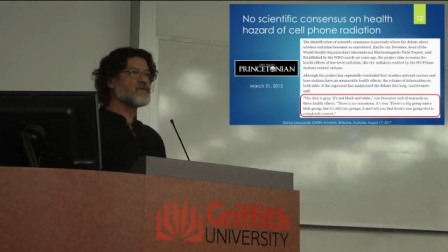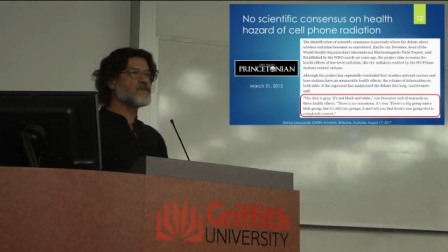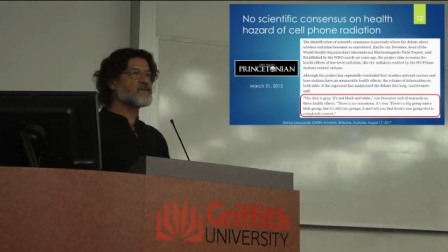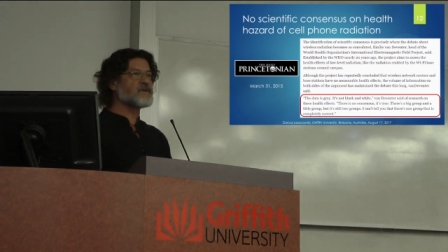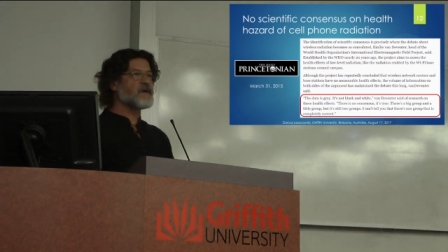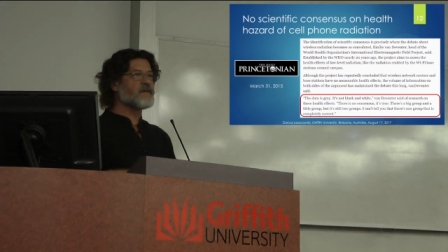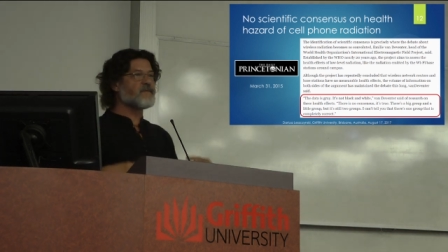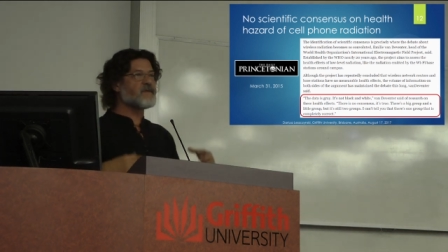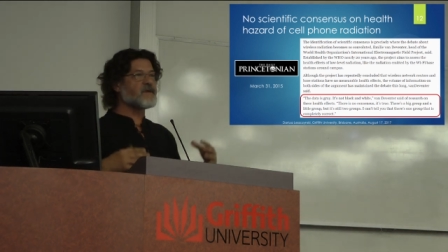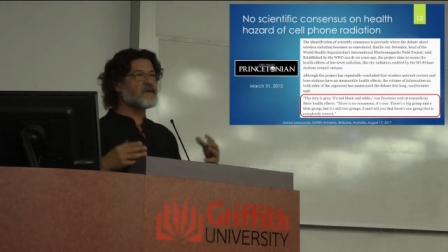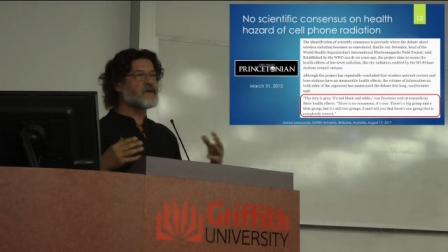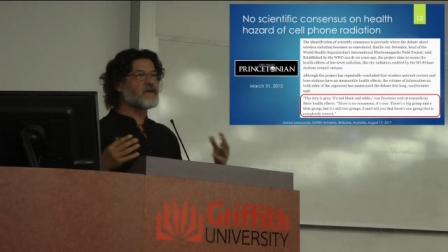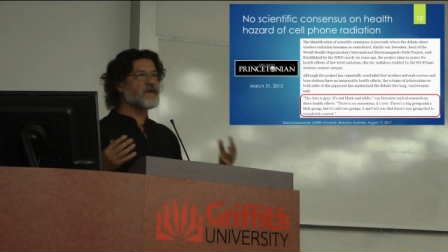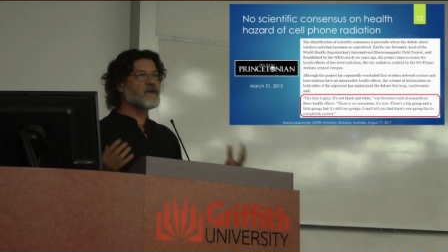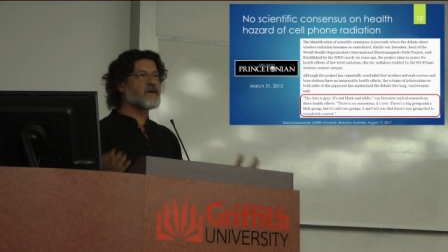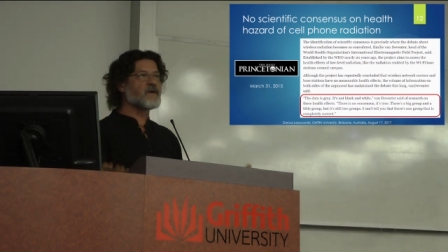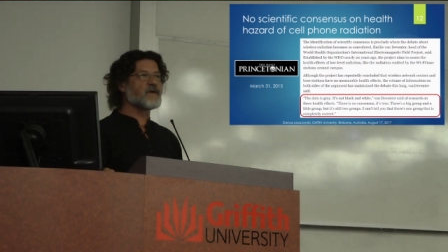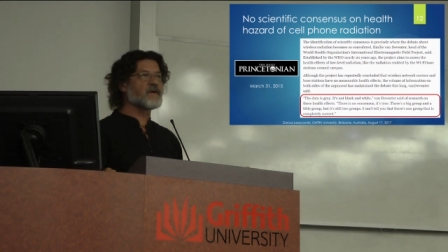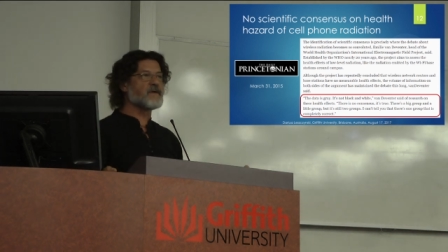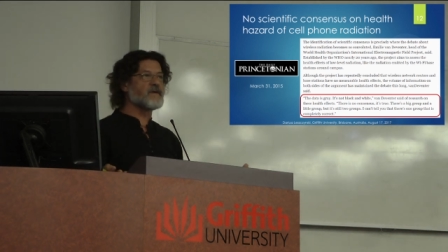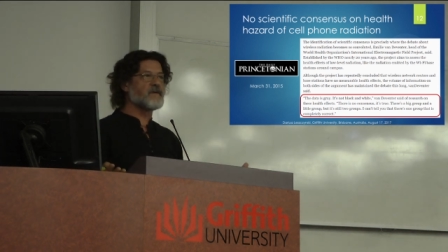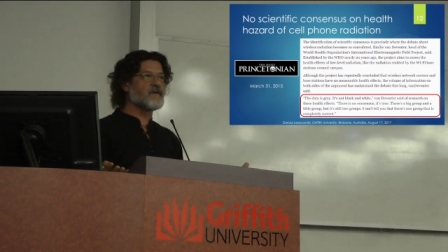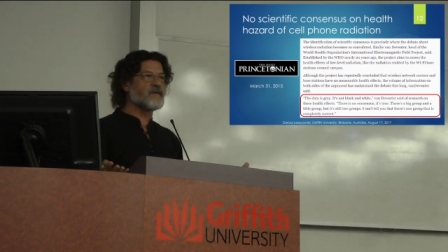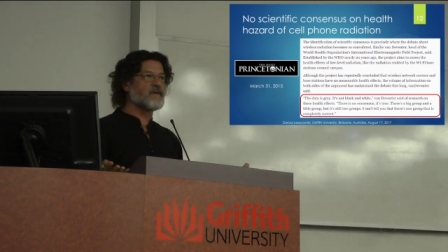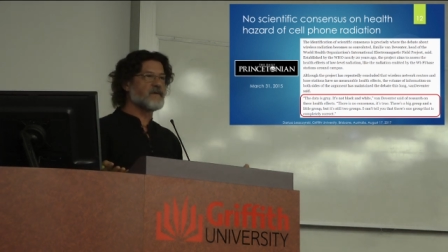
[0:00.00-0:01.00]
everything,
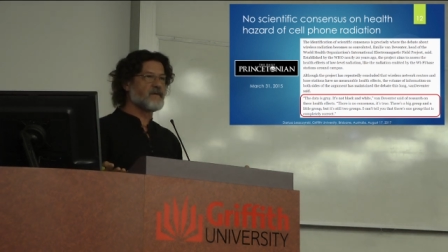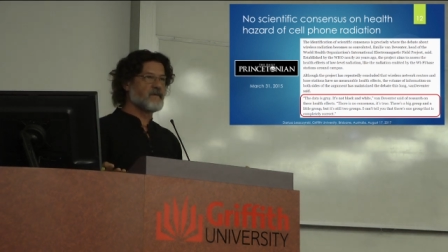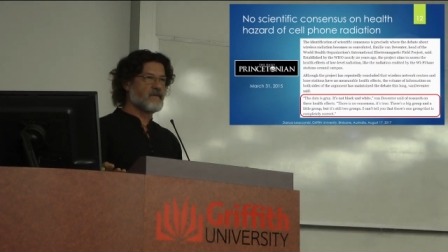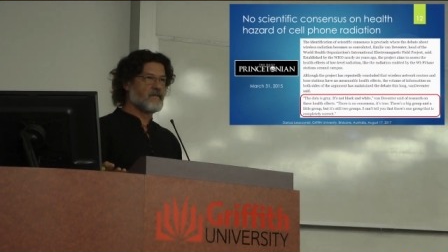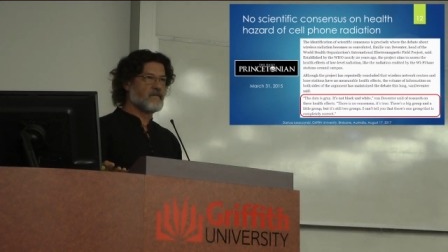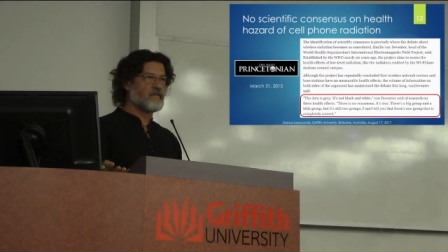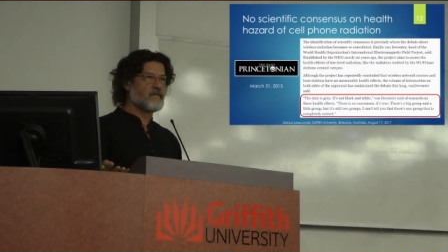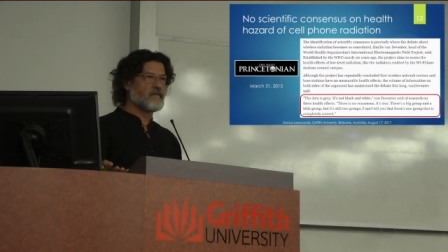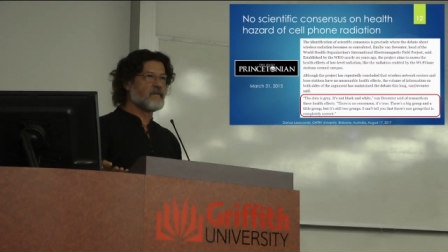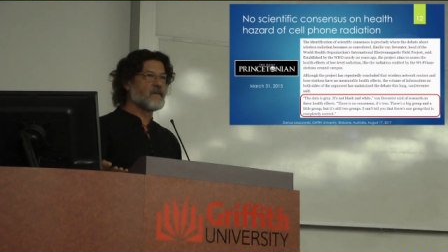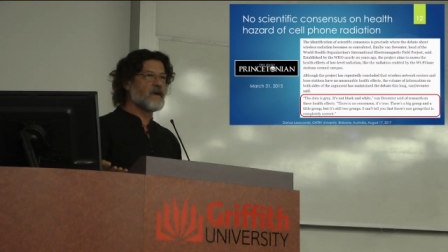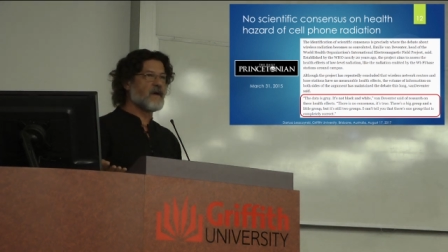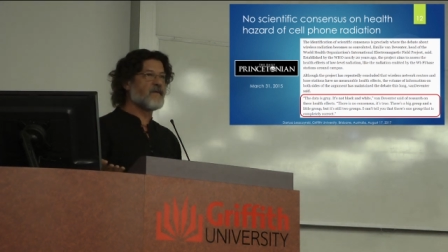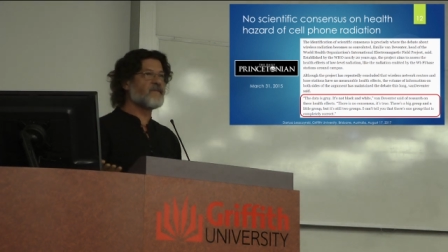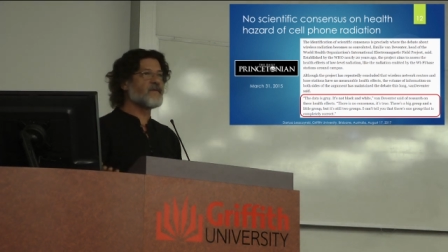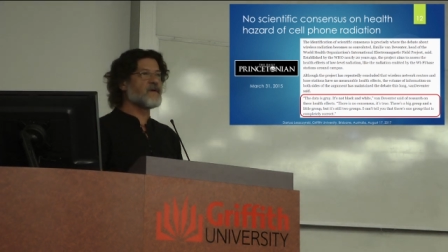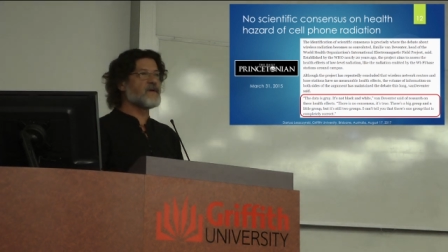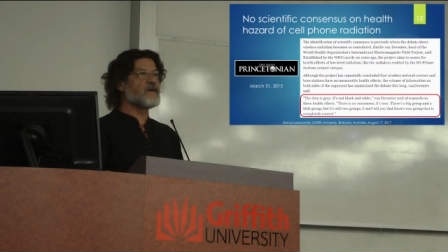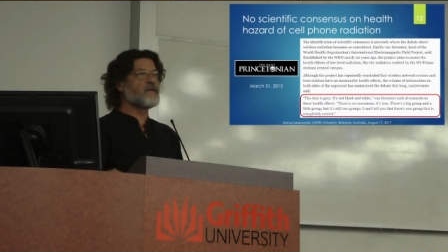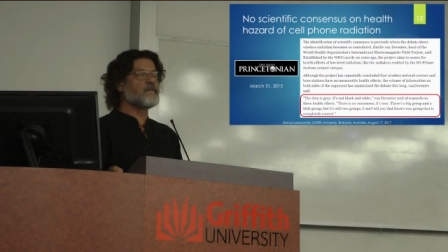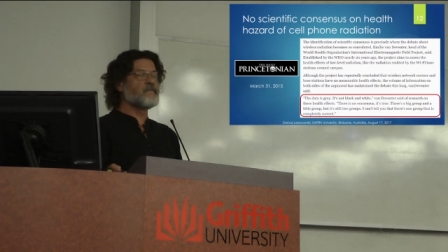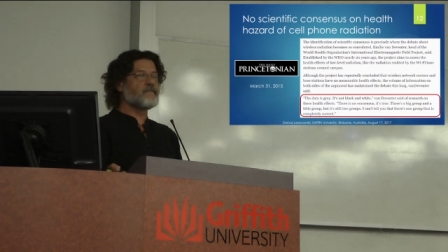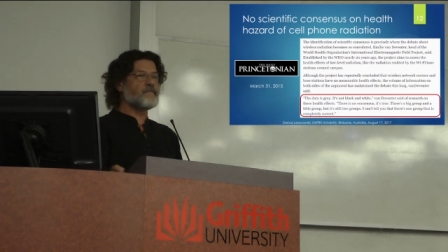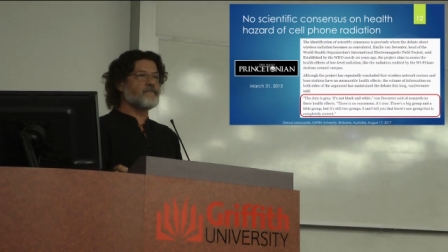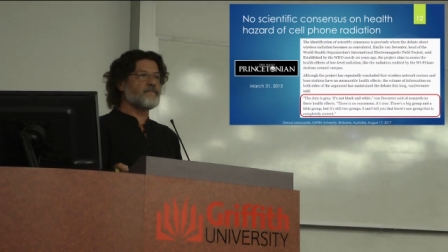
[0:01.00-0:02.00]

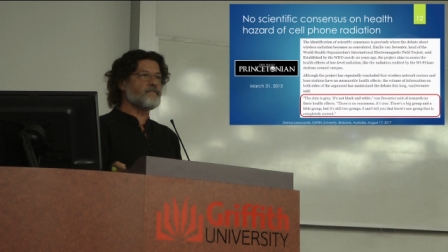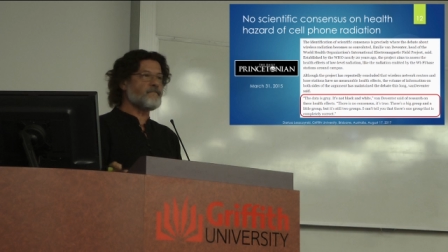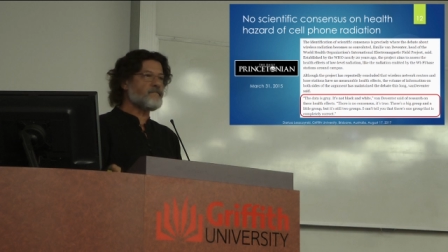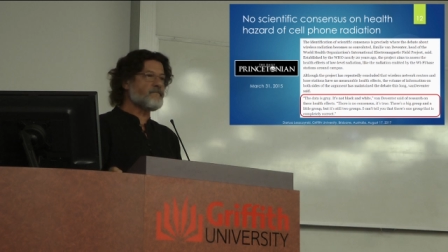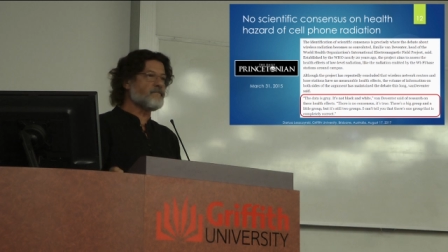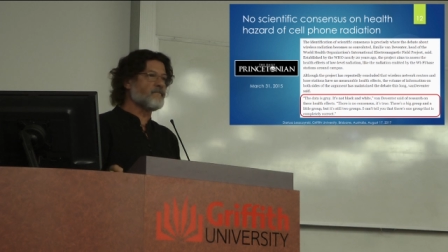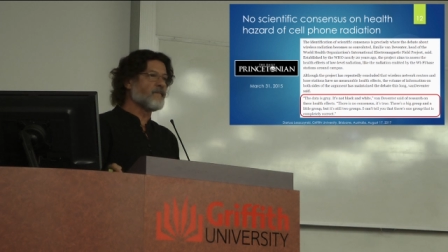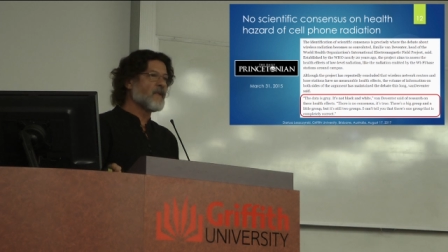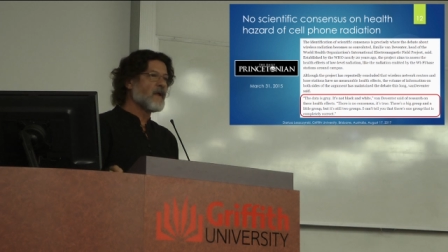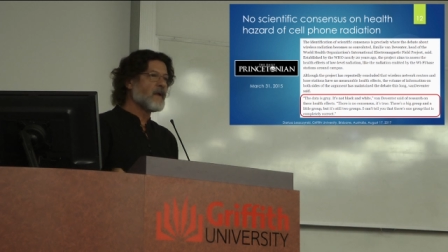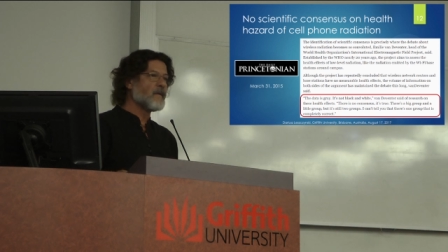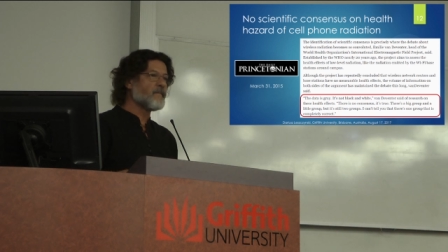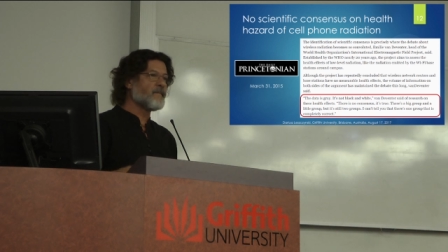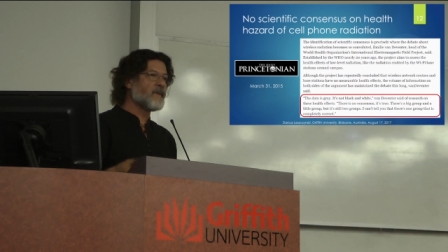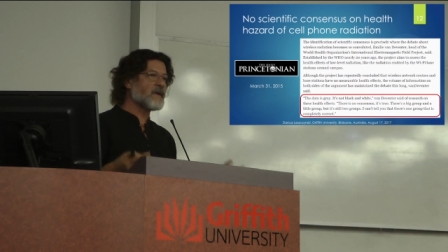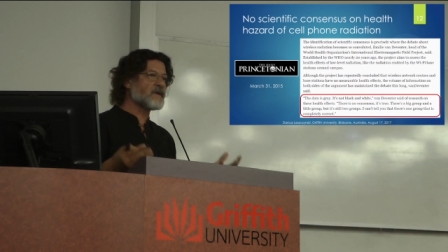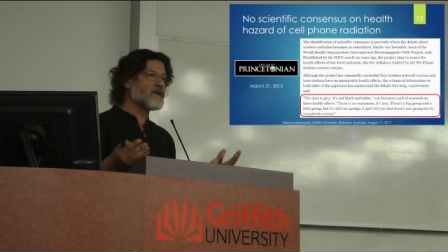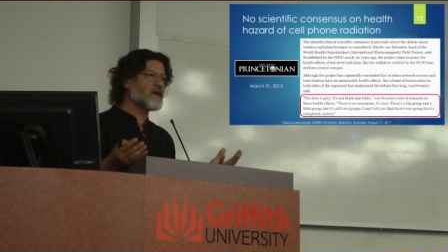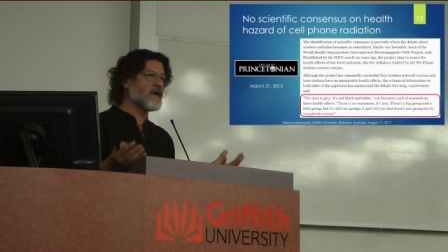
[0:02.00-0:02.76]
everybody